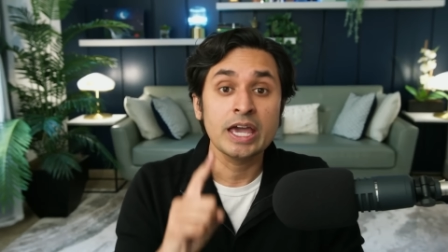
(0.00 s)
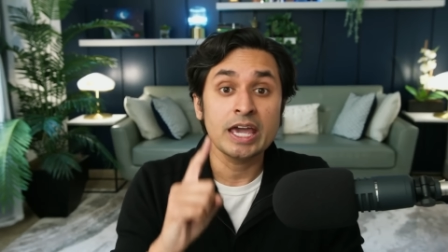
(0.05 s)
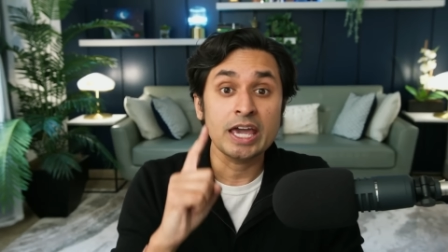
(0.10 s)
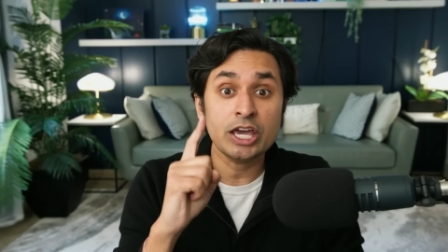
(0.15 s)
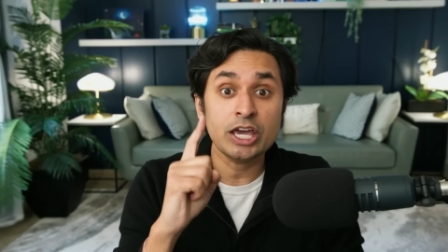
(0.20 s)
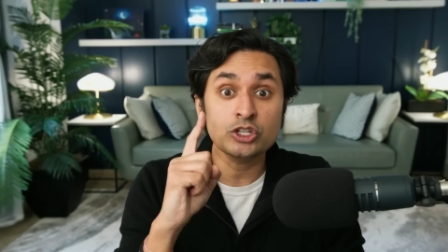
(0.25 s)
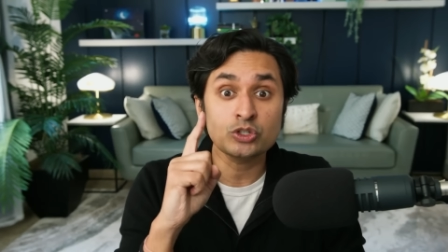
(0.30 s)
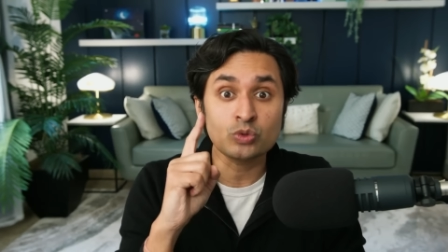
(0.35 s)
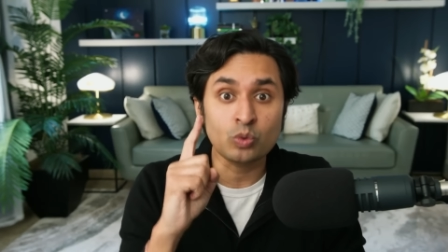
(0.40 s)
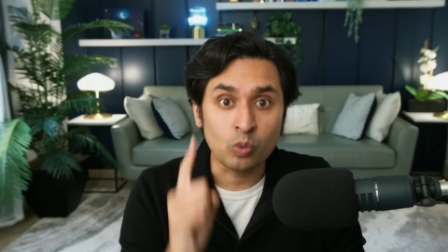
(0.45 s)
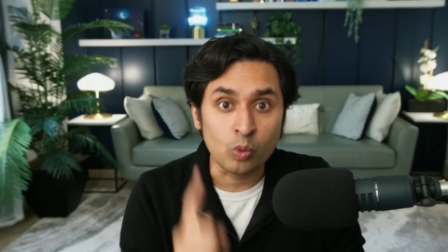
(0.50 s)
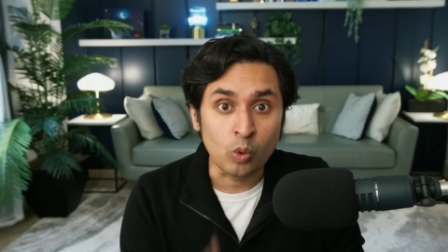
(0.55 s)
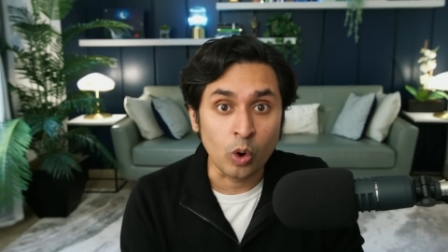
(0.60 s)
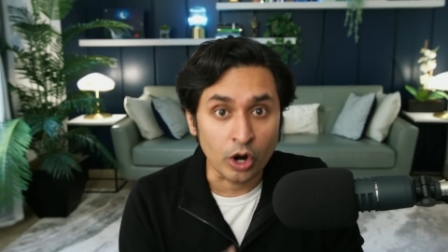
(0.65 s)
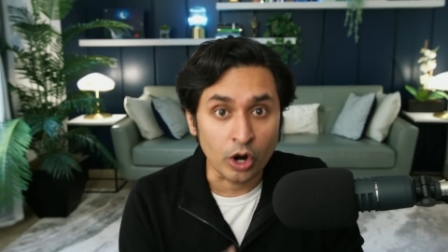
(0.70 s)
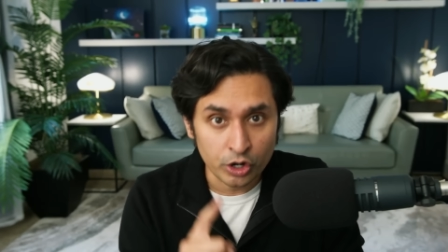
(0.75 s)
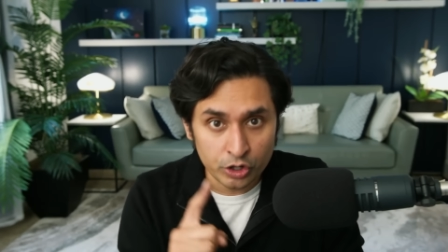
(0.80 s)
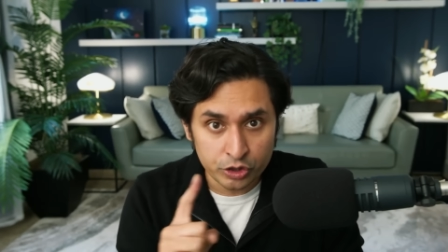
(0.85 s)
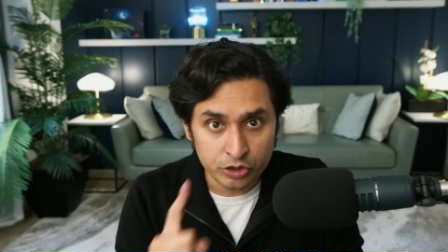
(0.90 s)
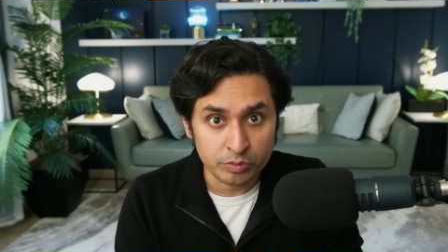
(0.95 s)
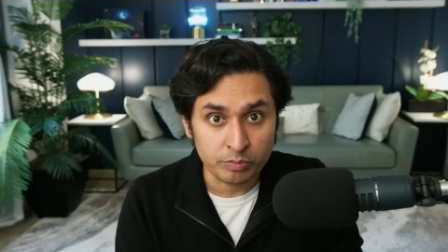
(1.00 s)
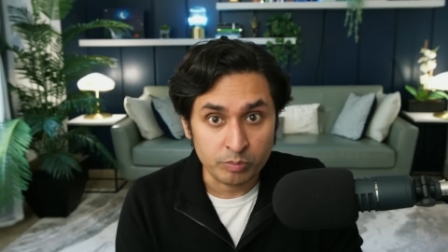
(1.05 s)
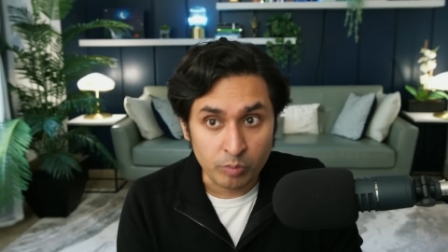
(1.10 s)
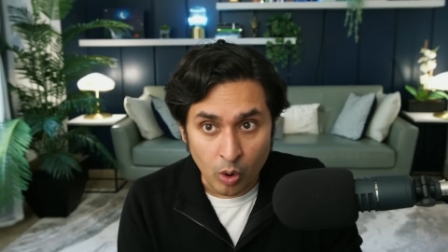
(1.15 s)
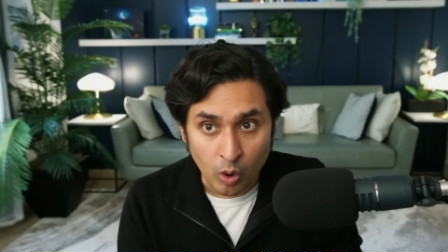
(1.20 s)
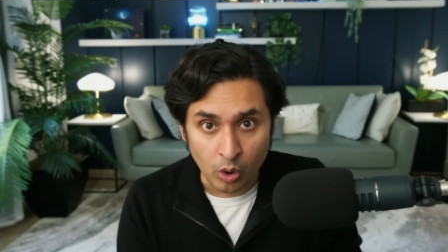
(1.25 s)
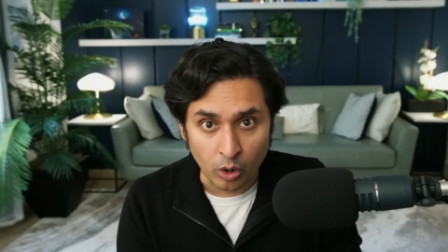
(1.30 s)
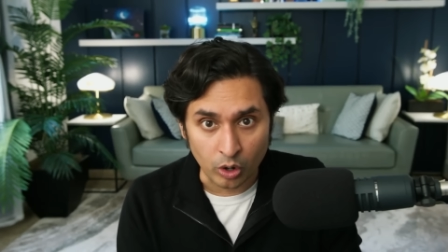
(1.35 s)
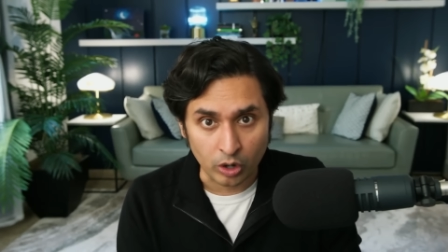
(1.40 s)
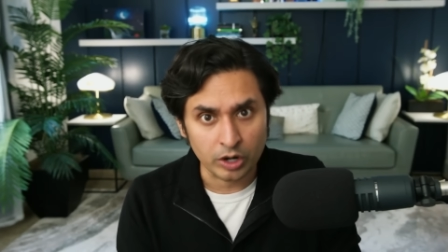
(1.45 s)
is worth
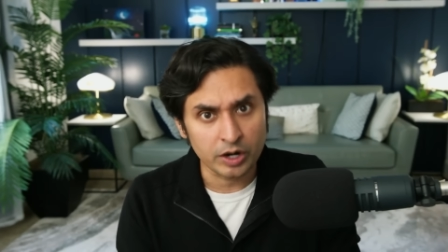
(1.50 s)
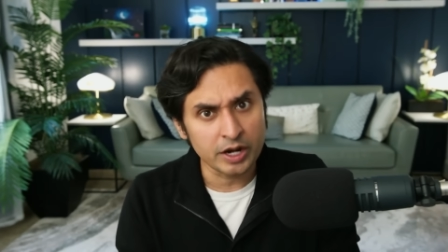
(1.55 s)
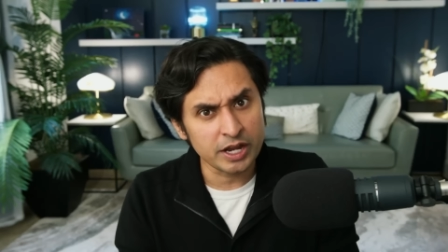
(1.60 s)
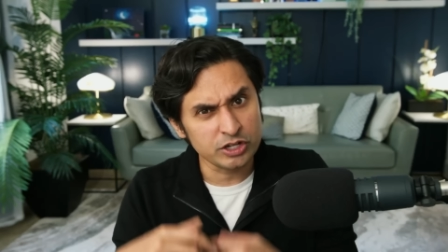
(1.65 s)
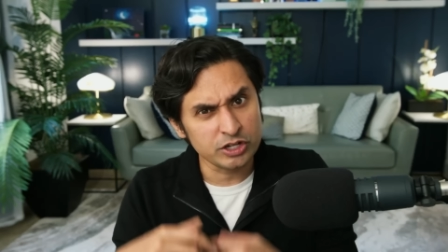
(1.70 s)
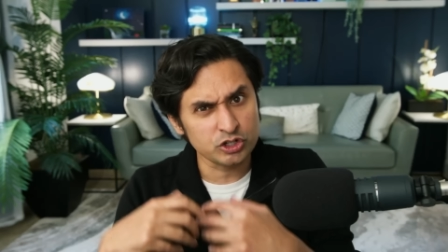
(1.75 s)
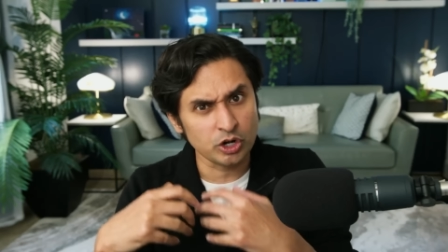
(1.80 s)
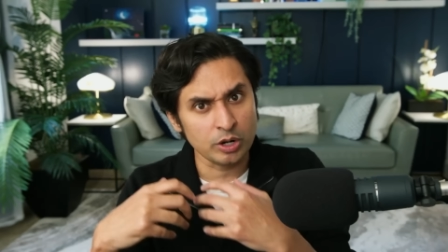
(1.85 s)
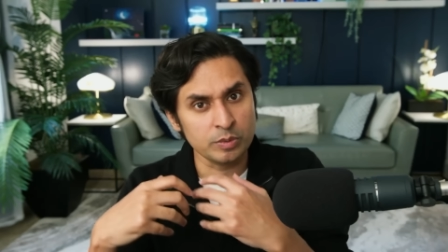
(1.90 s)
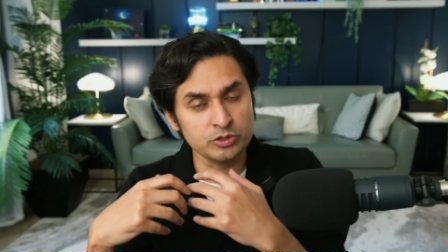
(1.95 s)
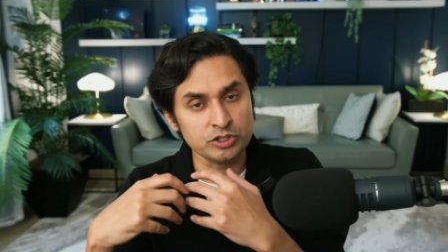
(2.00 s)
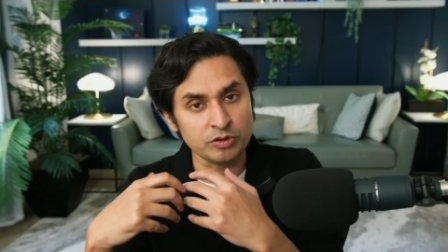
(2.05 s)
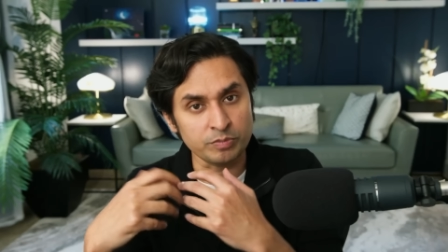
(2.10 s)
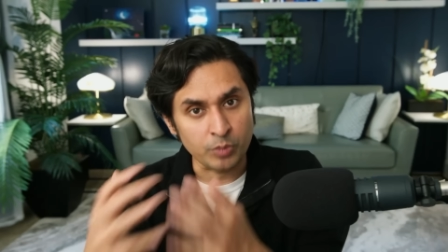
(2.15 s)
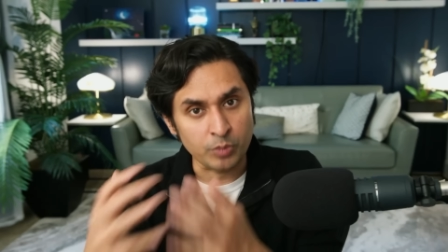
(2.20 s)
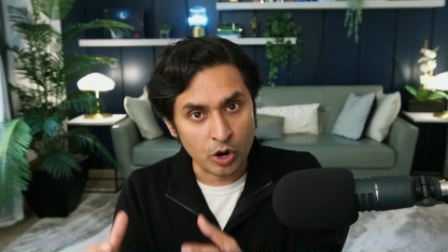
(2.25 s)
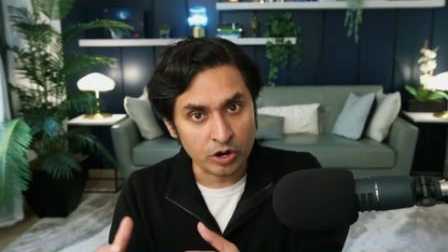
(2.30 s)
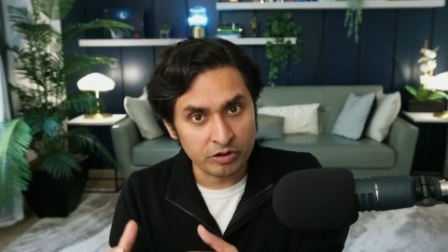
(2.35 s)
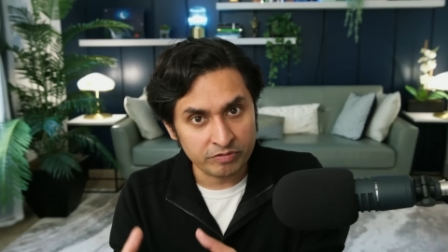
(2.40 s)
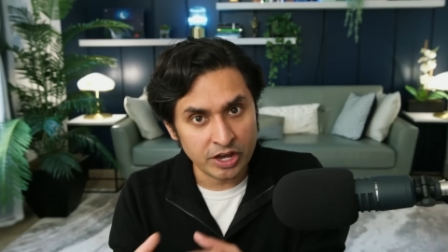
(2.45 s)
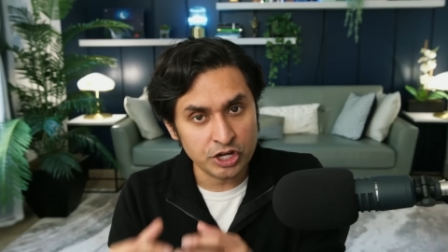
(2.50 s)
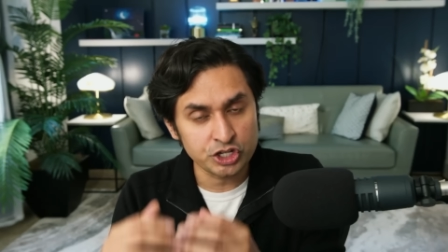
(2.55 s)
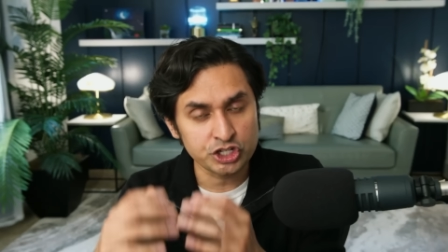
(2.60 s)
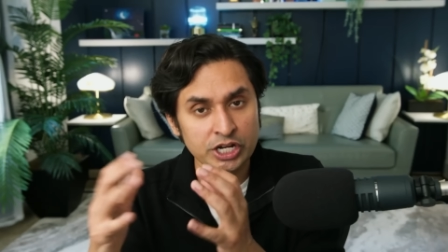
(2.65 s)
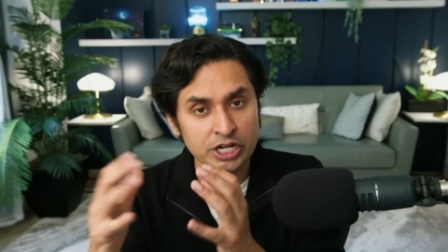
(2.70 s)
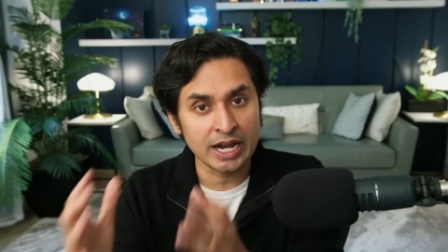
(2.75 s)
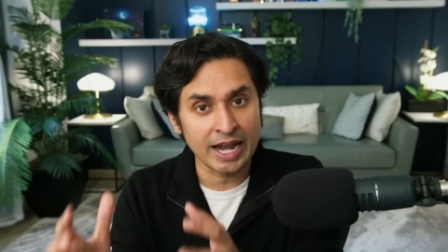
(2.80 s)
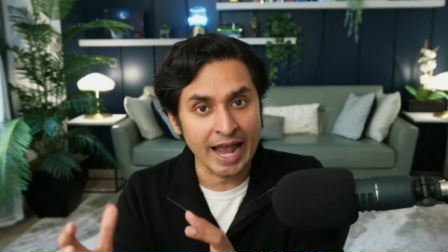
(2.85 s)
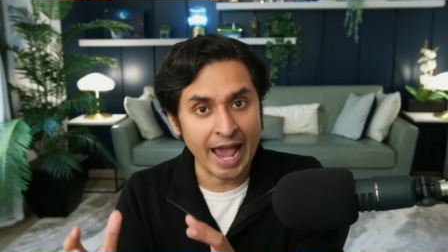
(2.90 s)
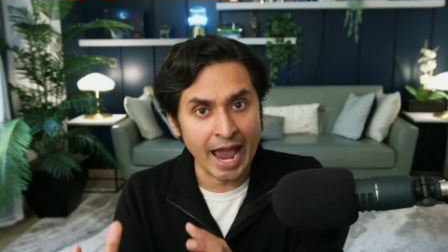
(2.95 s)
more in terms of motivation
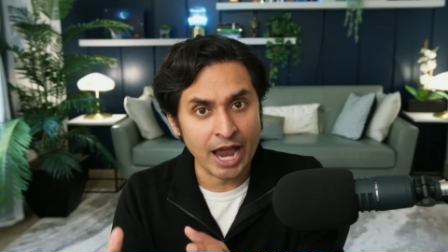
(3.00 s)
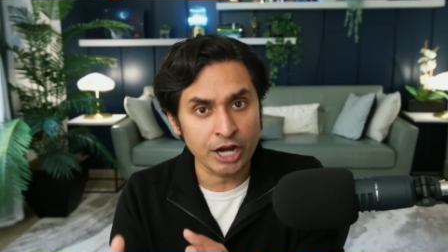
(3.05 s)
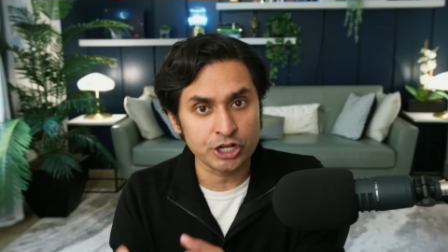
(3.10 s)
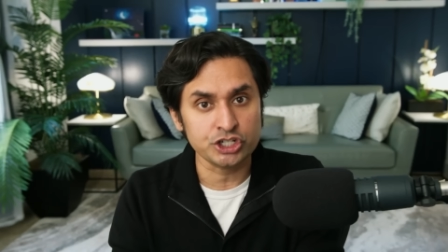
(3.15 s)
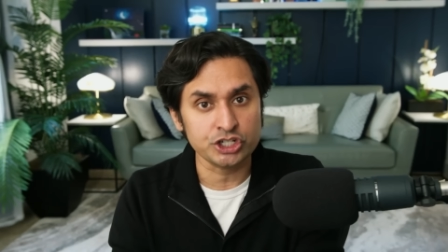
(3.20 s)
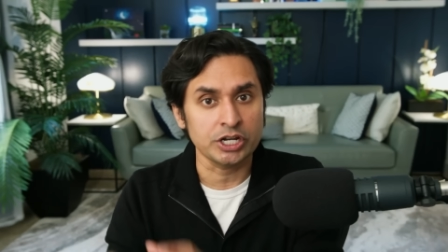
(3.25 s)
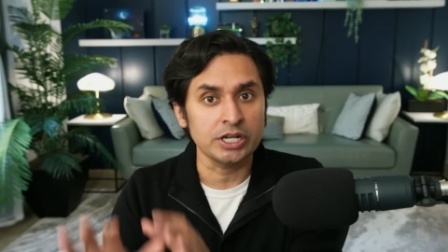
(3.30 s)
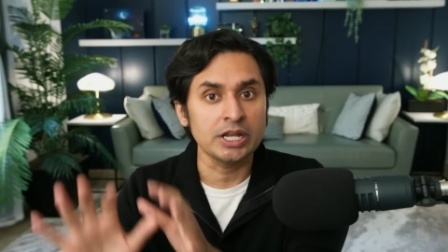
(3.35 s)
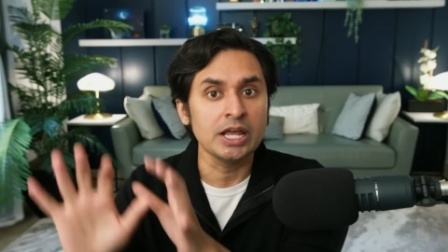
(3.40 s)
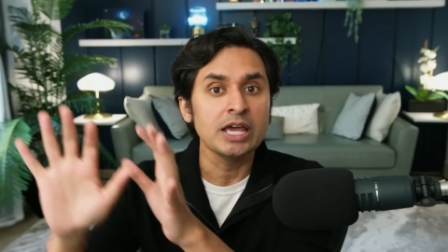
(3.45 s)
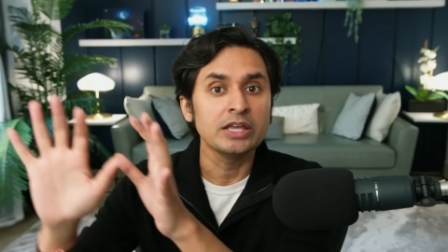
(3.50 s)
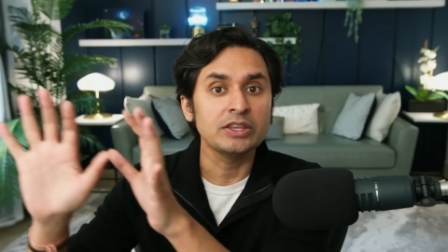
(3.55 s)
and action